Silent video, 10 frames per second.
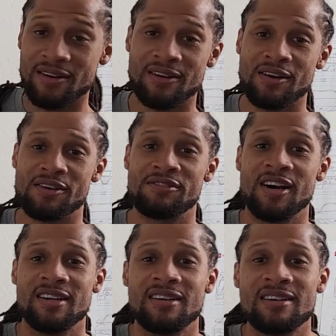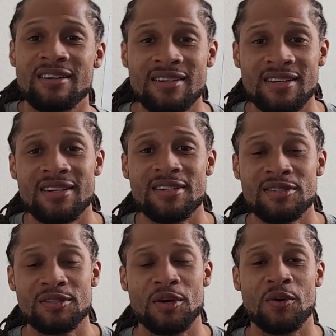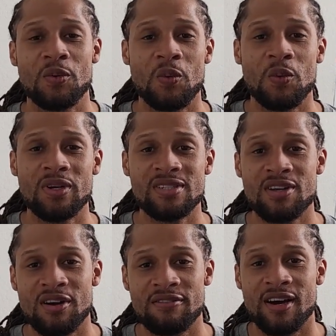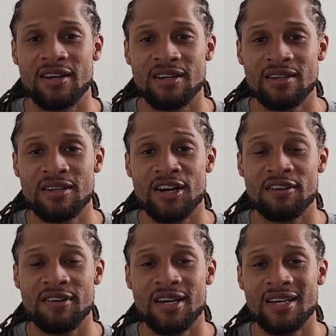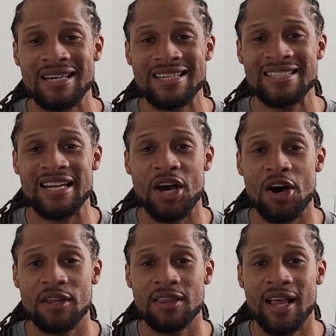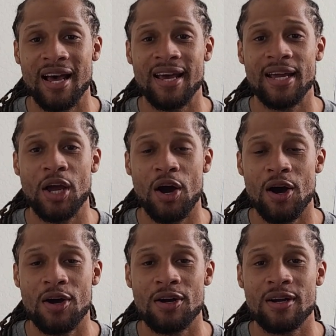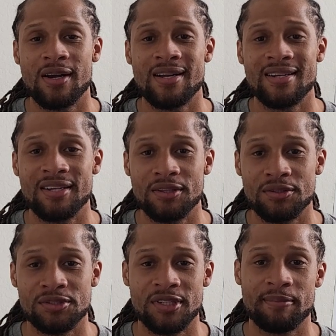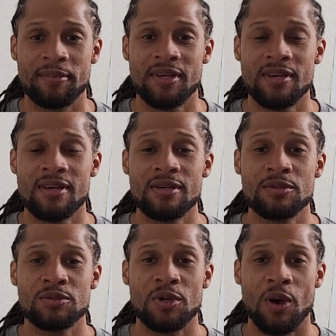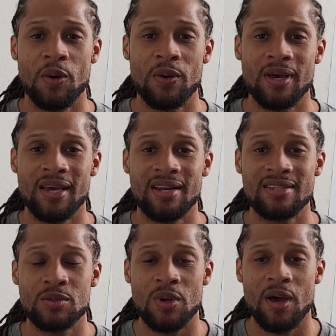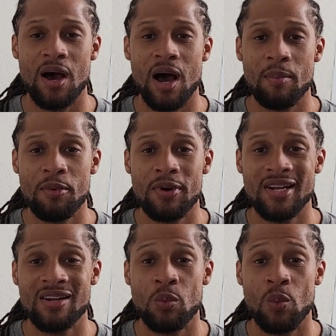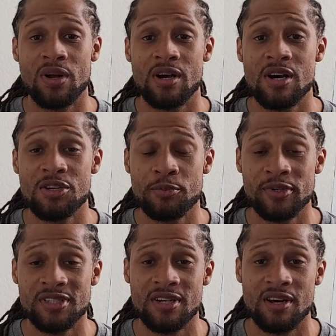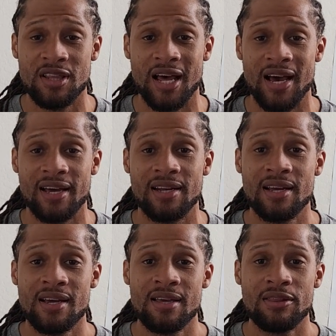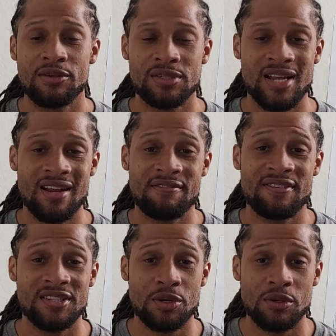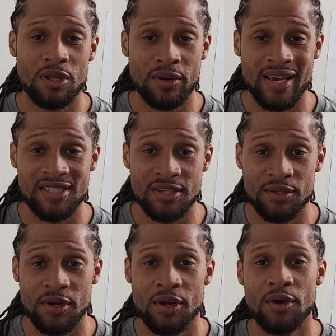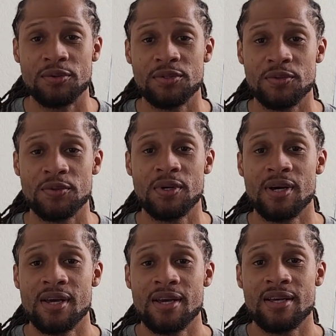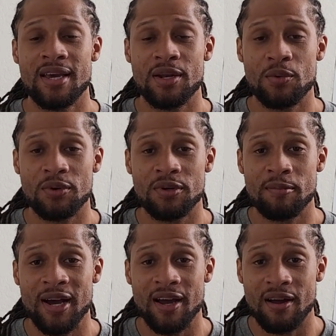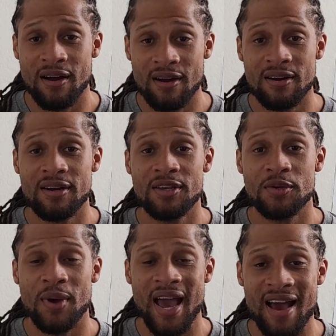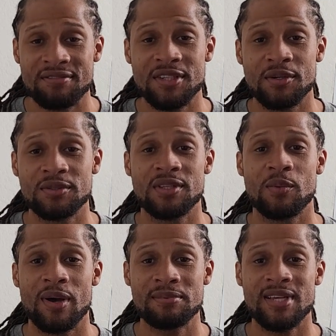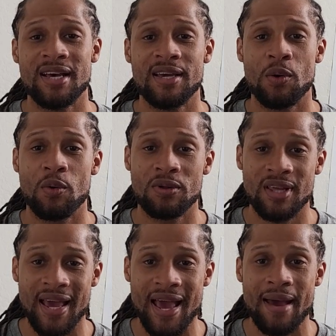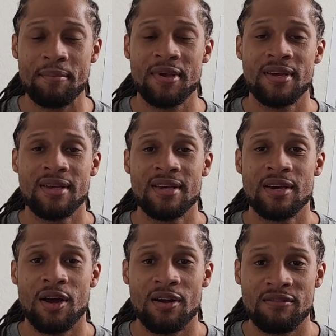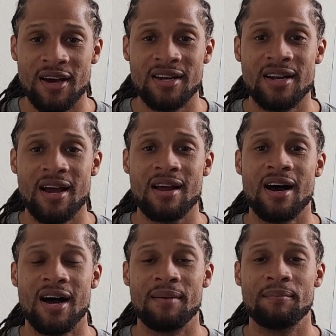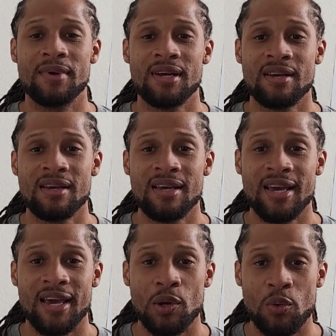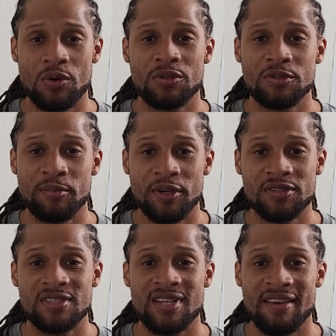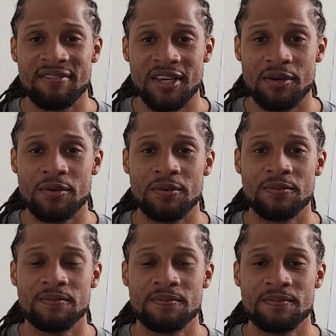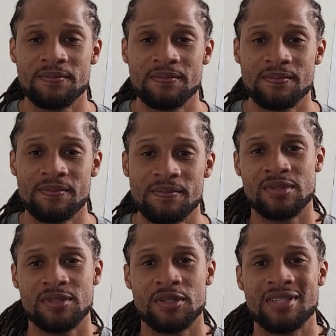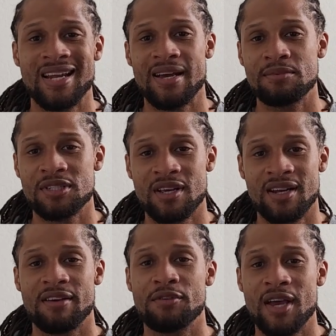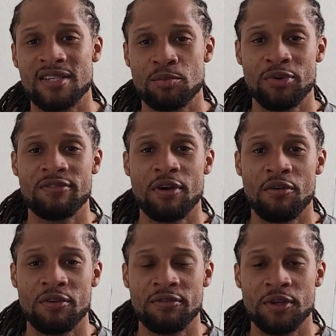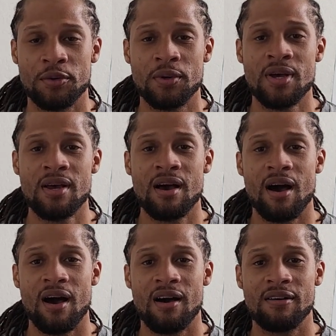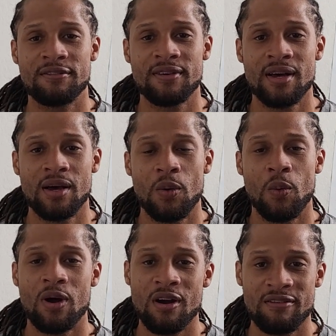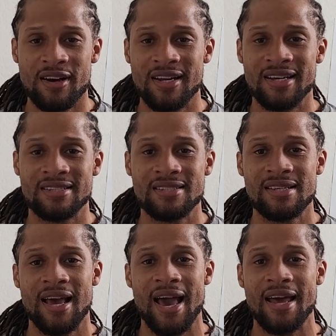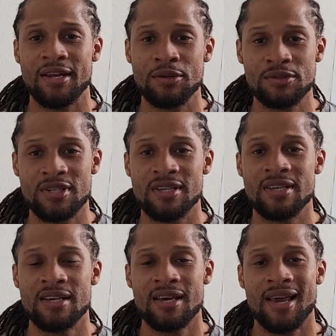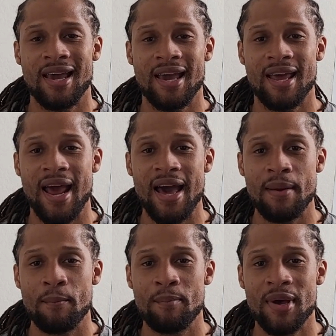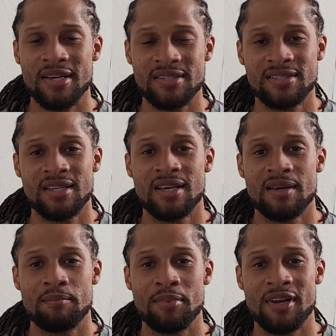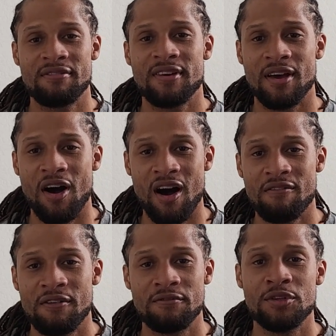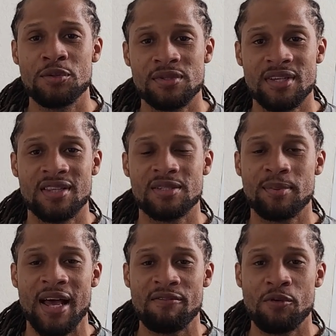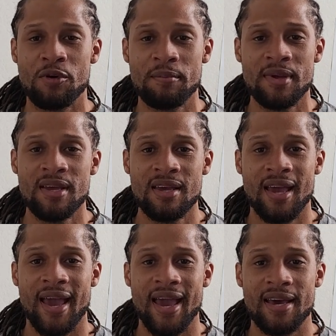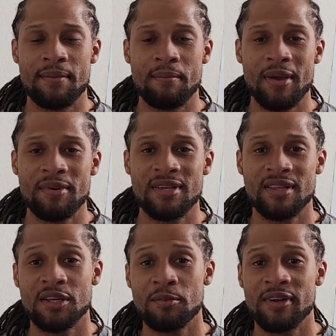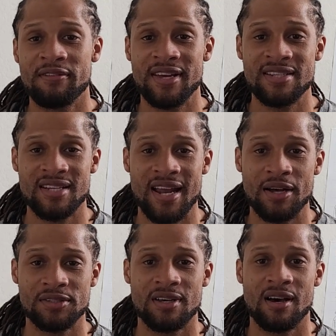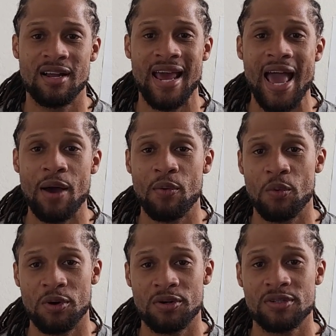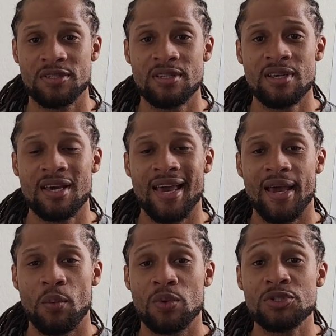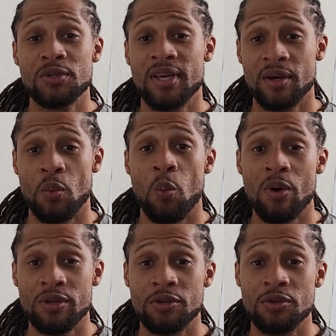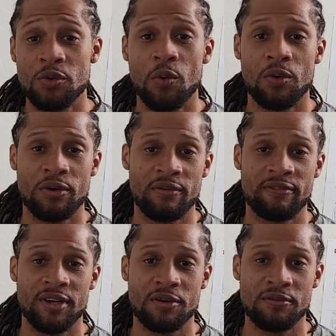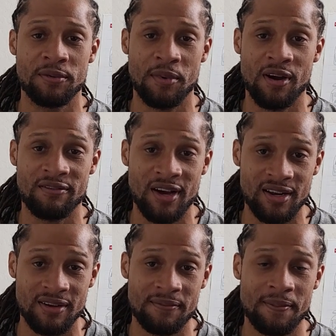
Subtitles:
Carvana. So what is Carvana? Carvana is an online car dealership. So it is operated 100% online. There's not a physical location you can go to. In order to buy a car, you have to go to the website or the app carvana.com in order to purchase a vehicle. So today I'm just going to give you guys a brief overview of what Carvana is, how to use it, and how to best benefit off of using this platform, and maybe a little bit of ins and outs on how it works and what you get when you do order a vehicle from Carvana.